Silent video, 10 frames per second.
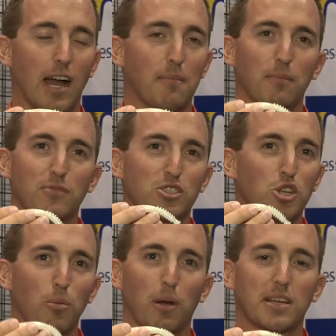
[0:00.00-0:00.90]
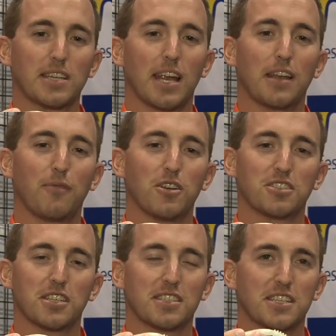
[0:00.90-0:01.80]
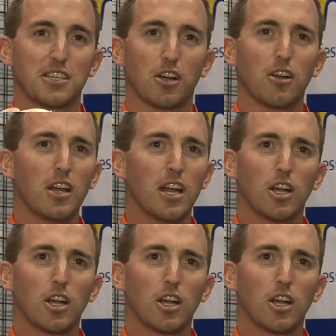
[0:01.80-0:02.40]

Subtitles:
I'm super excited to fish this year.